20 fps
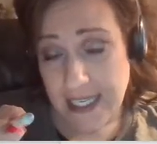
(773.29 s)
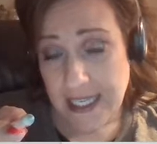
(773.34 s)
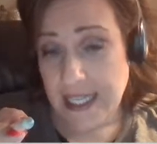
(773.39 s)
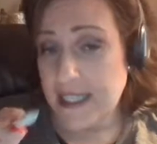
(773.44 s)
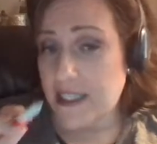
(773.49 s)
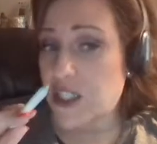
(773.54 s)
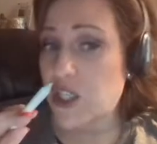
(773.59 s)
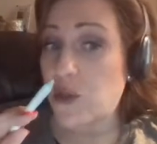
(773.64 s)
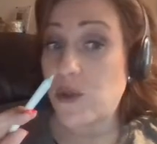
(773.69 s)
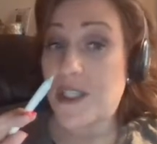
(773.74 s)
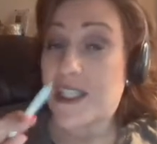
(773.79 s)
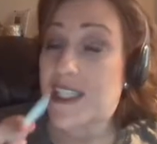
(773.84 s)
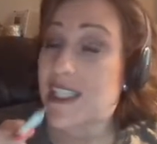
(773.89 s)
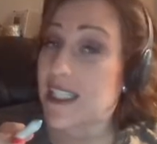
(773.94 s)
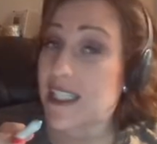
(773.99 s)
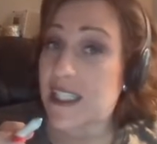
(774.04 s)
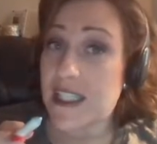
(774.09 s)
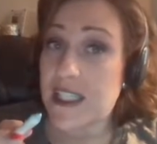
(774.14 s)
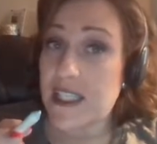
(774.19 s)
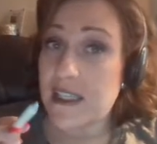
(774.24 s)
So
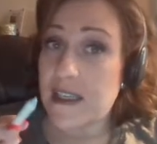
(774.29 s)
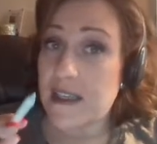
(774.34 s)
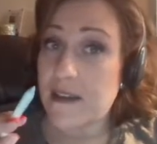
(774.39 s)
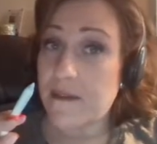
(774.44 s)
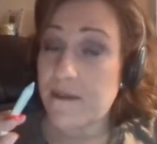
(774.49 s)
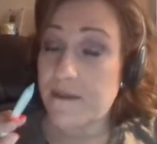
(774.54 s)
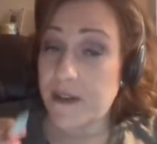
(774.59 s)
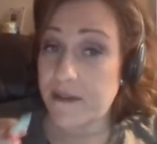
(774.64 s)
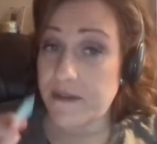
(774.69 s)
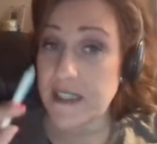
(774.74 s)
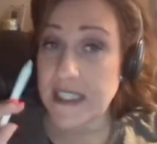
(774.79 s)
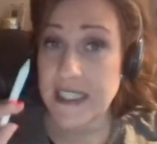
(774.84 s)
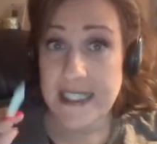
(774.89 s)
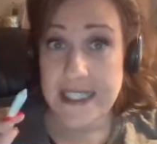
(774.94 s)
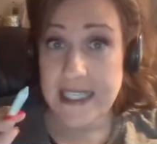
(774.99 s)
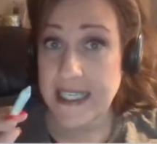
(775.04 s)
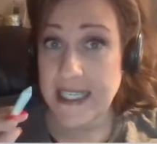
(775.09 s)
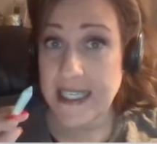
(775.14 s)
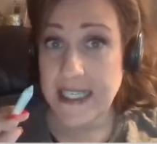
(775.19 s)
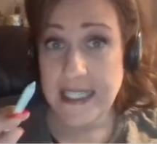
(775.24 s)

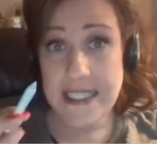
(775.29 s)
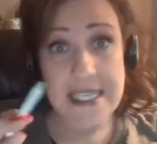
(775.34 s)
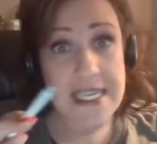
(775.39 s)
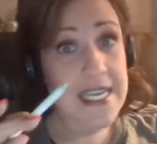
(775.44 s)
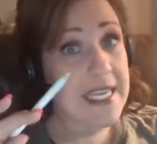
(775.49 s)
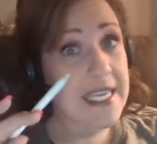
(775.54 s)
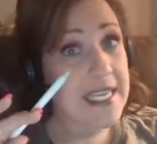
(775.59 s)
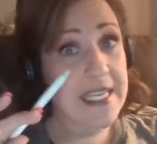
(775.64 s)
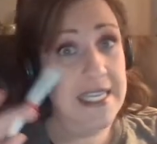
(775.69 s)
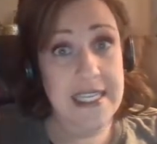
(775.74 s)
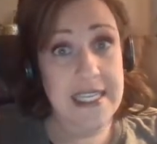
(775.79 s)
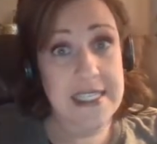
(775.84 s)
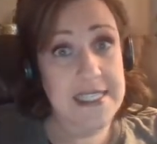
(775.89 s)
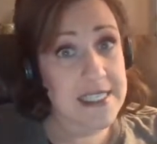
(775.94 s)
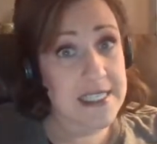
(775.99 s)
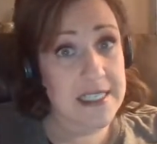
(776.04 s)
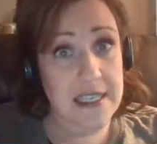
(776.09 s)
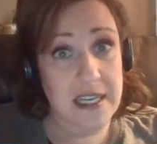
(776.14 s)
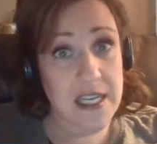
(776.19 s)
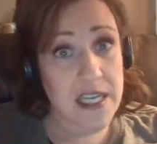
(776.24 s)
656
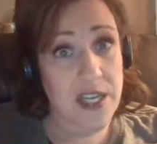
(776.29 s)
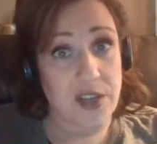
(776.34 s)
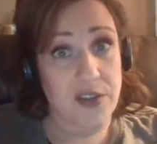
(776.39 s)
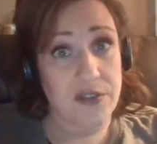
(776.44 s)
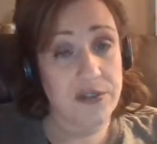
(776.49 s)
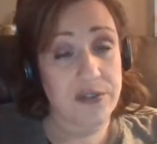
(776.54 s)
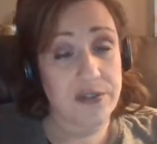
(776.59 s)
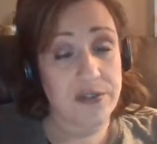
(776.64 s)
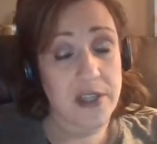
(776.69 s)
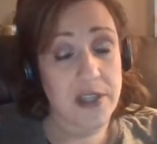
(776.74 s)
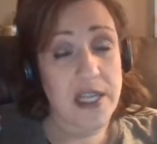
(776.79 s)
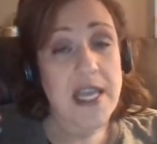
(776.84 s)
isn't enough